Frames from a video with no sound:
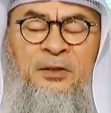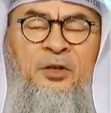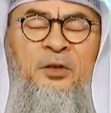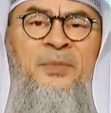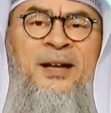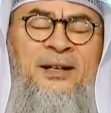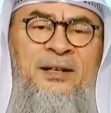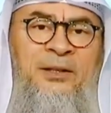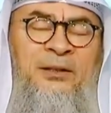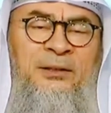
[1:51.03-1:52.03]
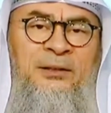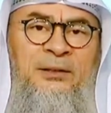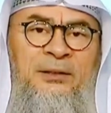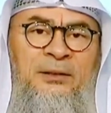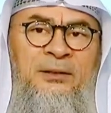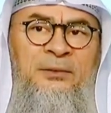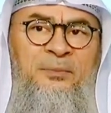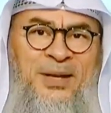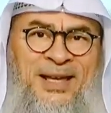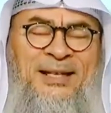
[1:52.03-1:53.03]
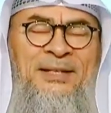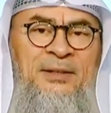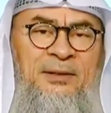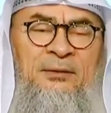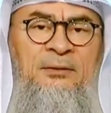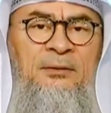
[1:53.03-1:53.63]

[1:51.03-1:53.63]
turmeric paste,